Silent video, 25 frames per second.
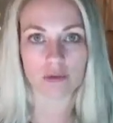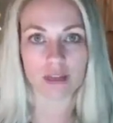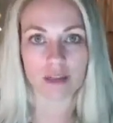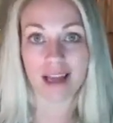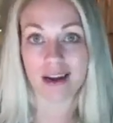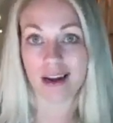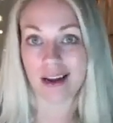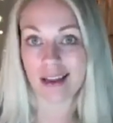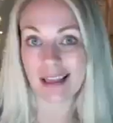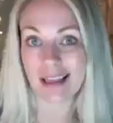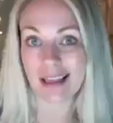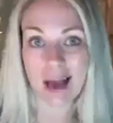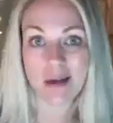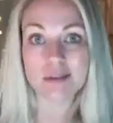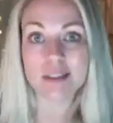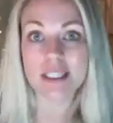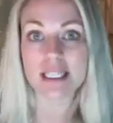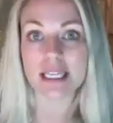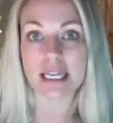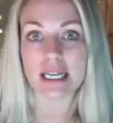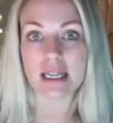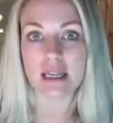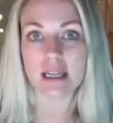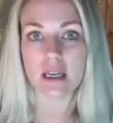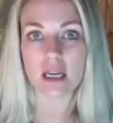And I
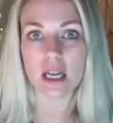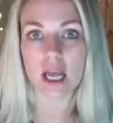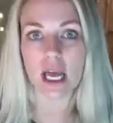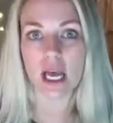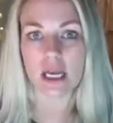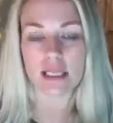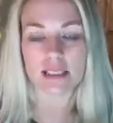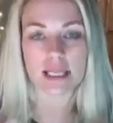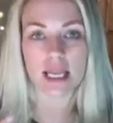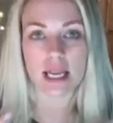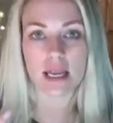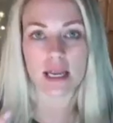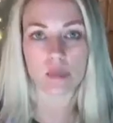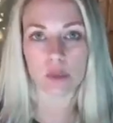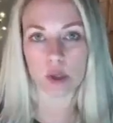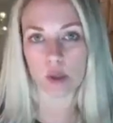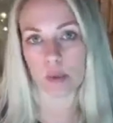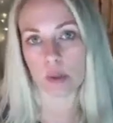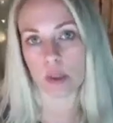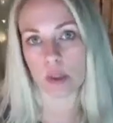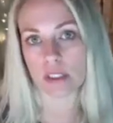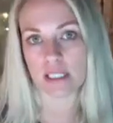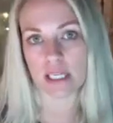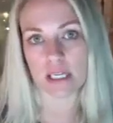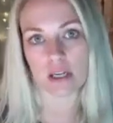counted it as a
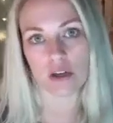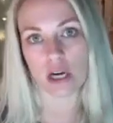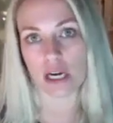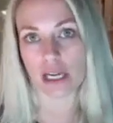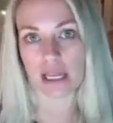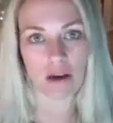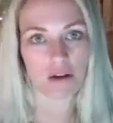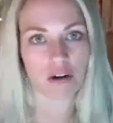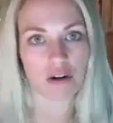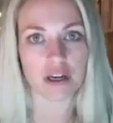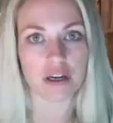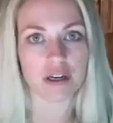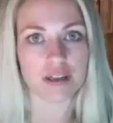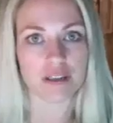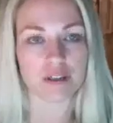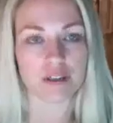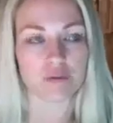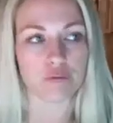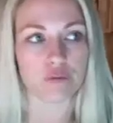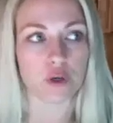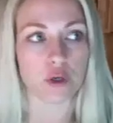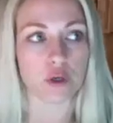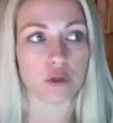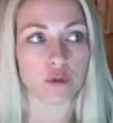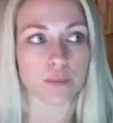purple container. I counted it as a
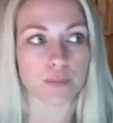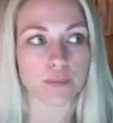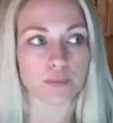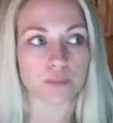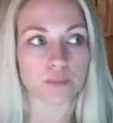fruit.